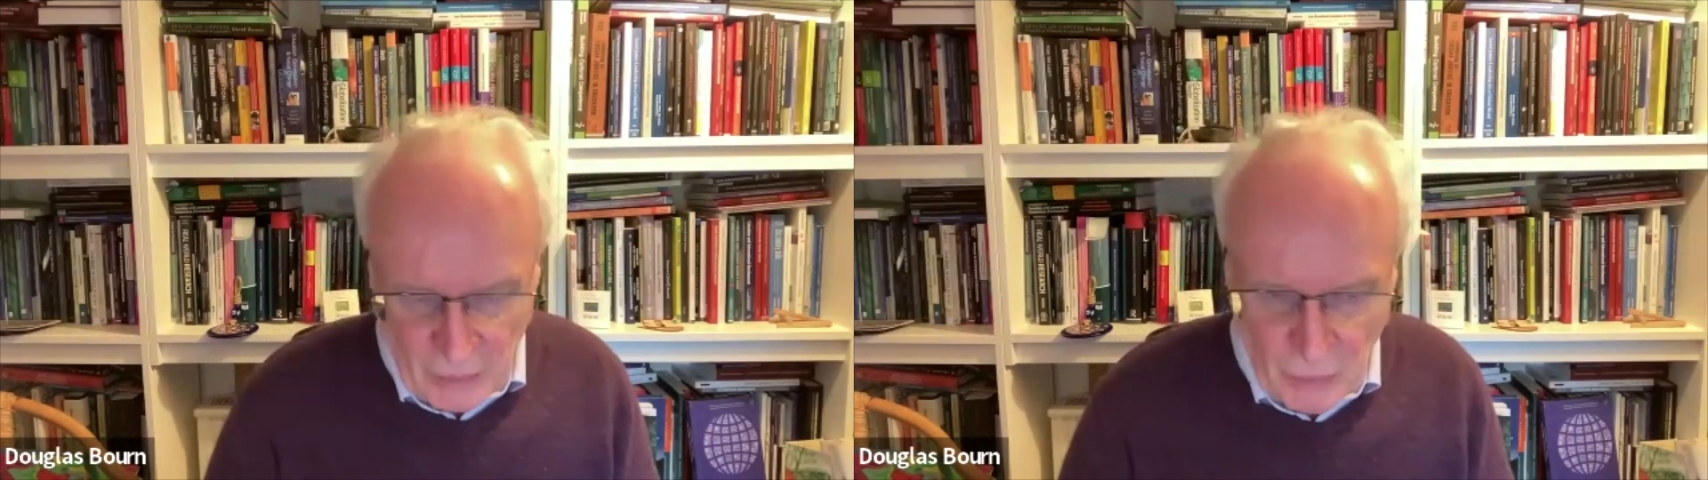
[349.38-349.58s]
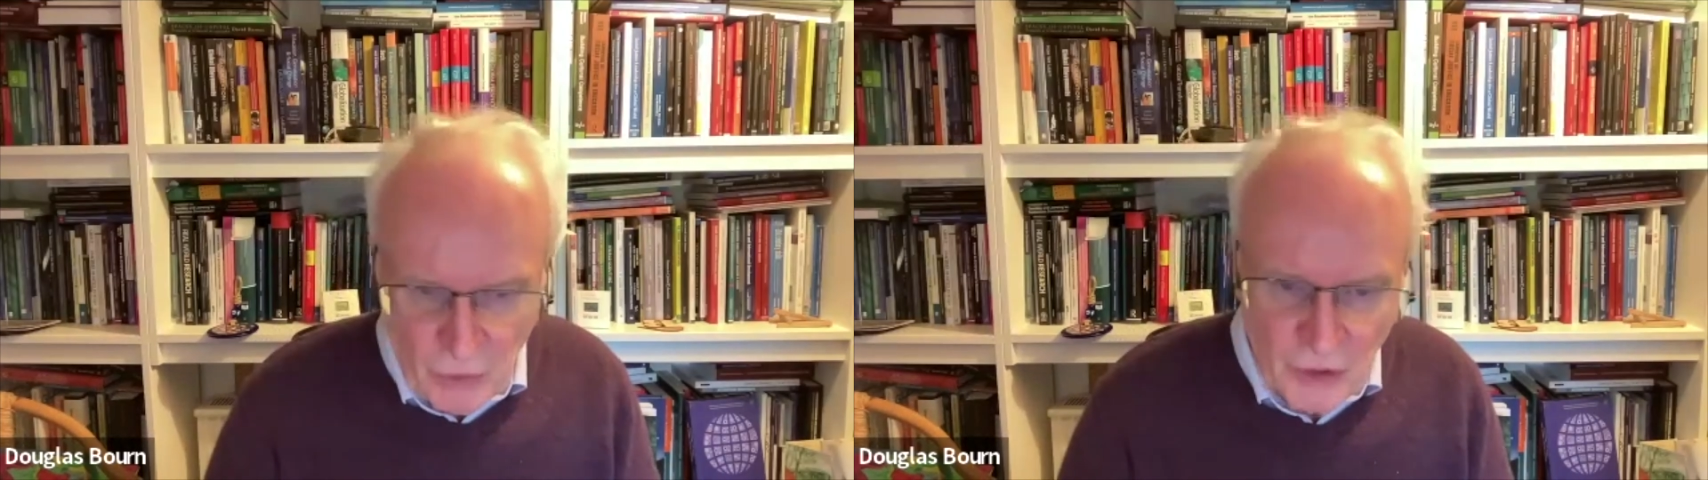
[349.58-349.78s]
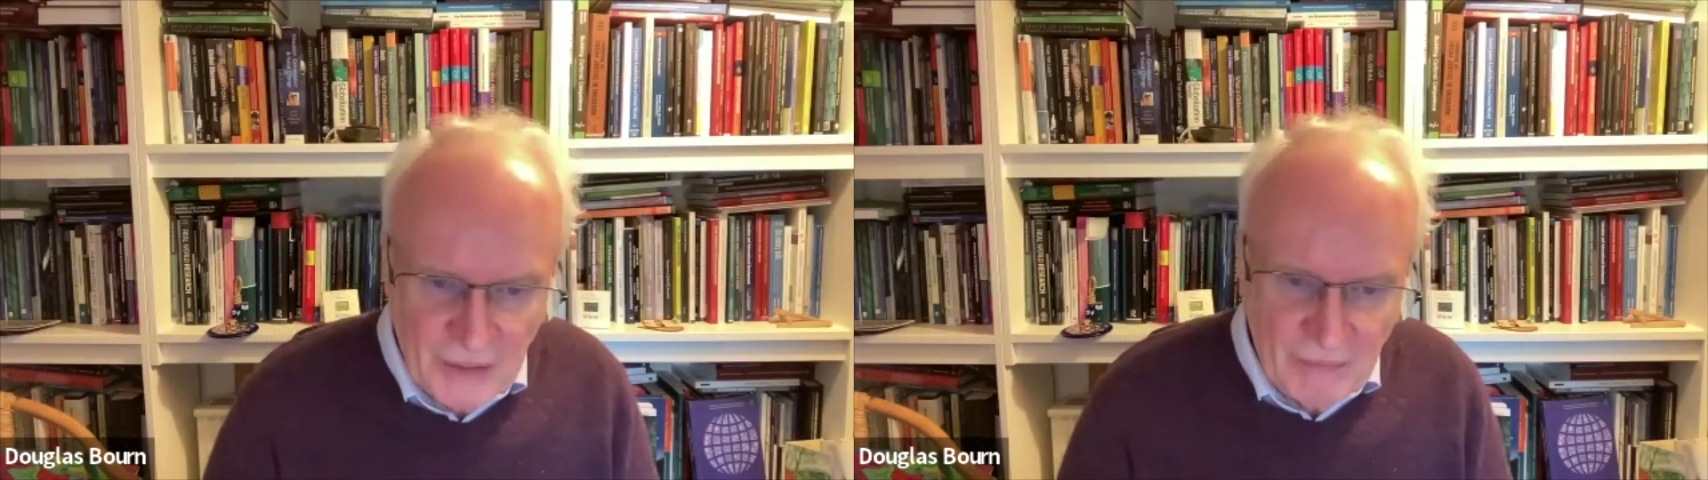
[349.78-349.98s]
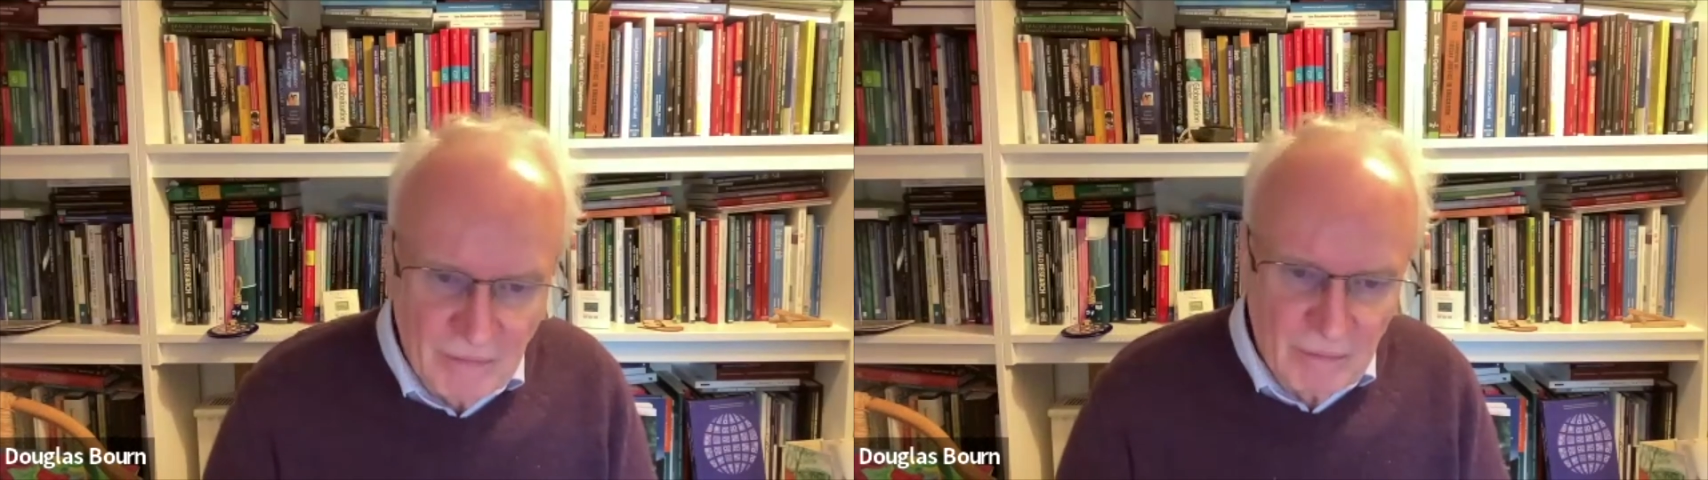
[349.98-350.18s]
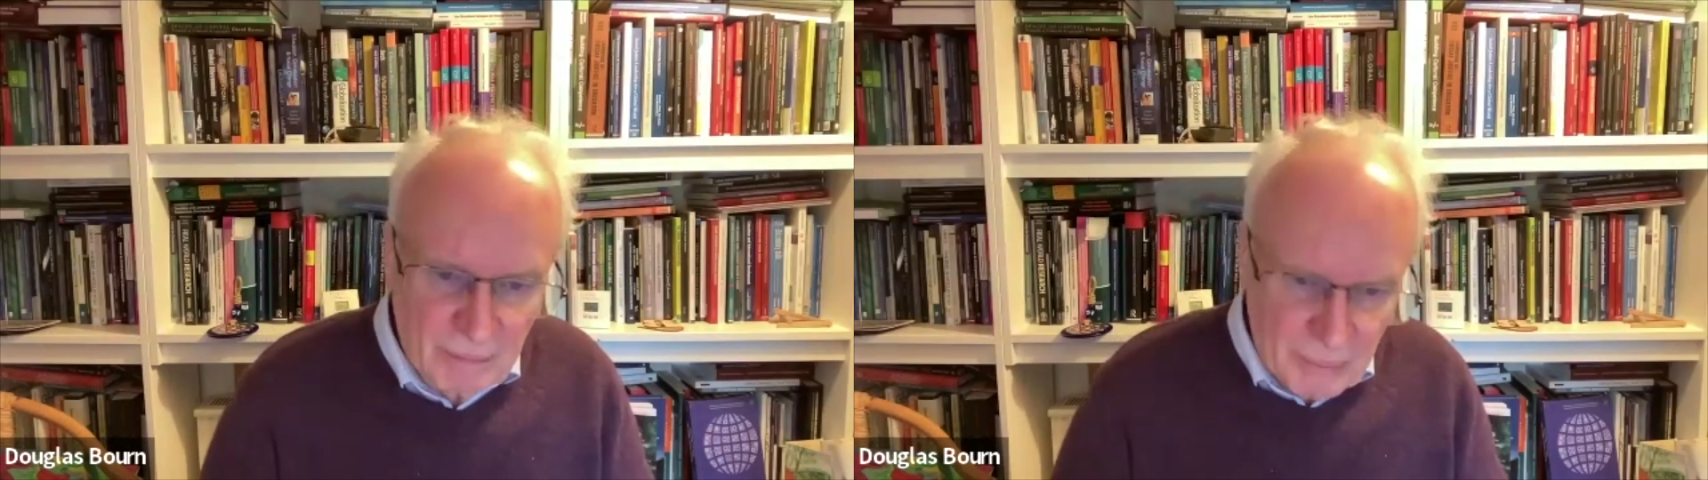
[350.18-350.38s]
an award.
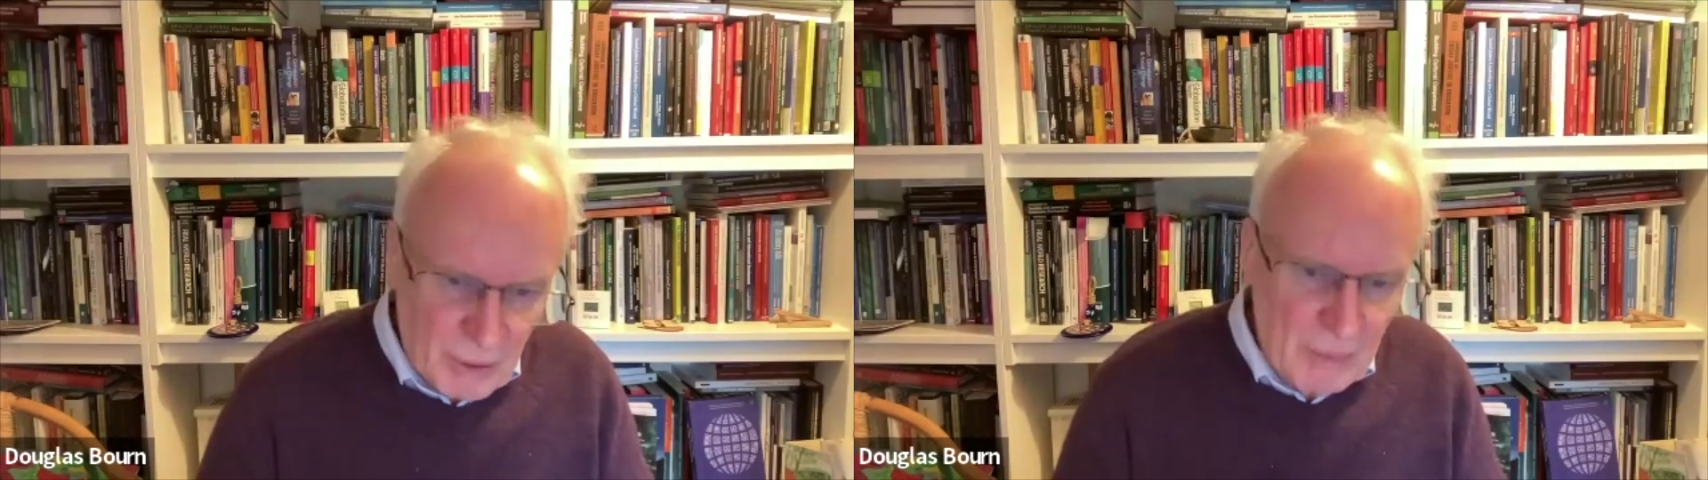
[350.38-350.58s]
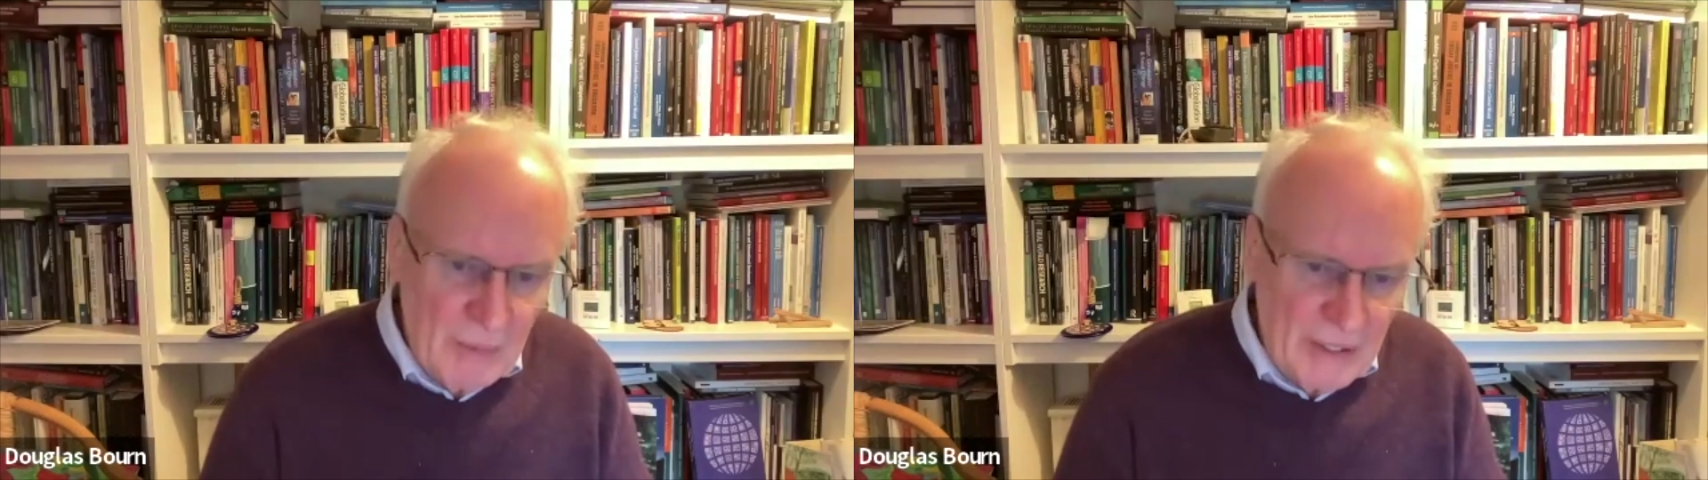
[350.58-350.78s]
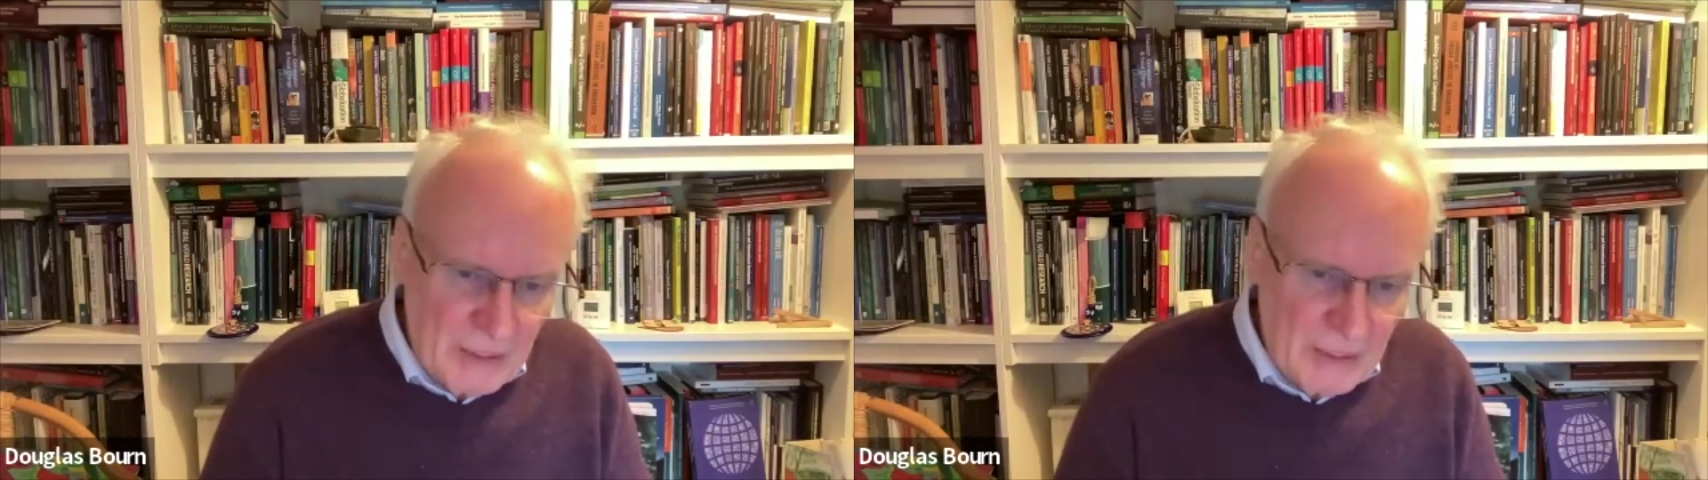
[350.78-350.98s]
And probably